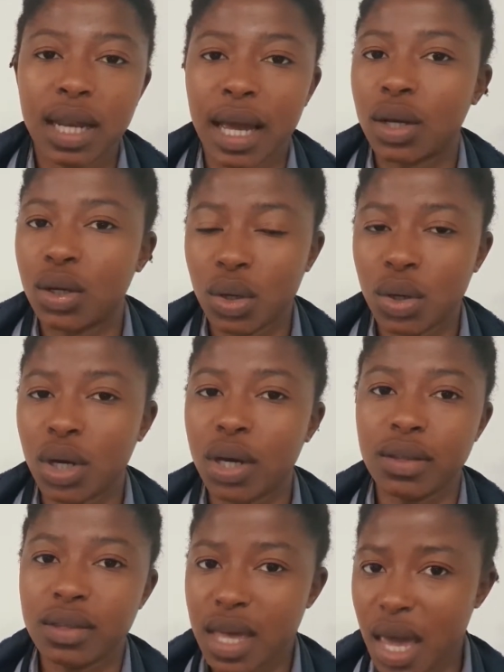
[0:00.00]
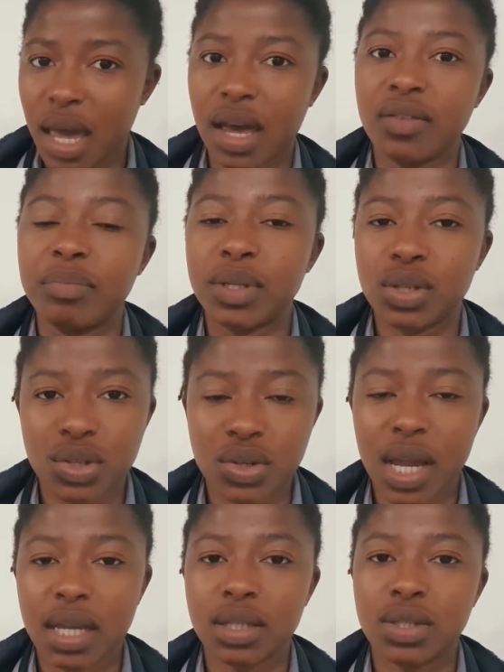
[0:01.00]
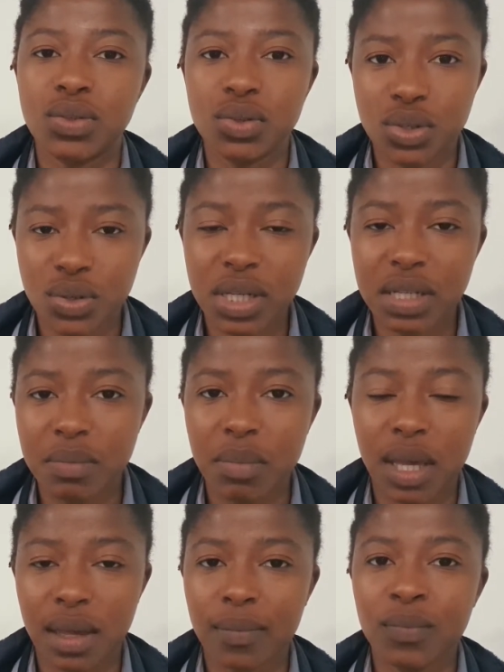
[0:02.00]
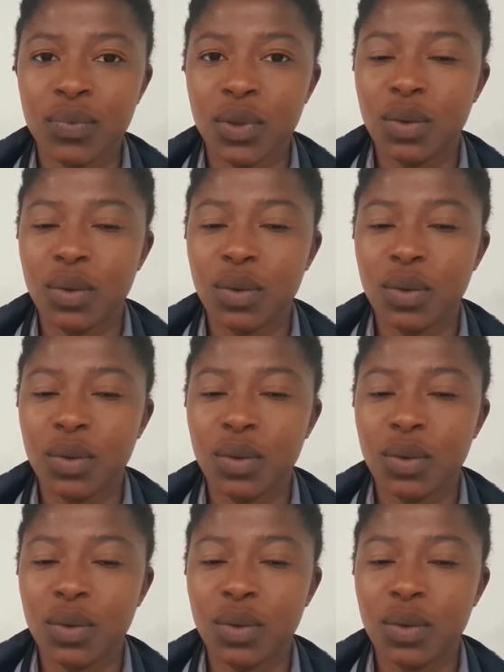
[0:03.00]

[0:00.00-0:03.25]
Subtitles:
like, look, they have been trained to treat me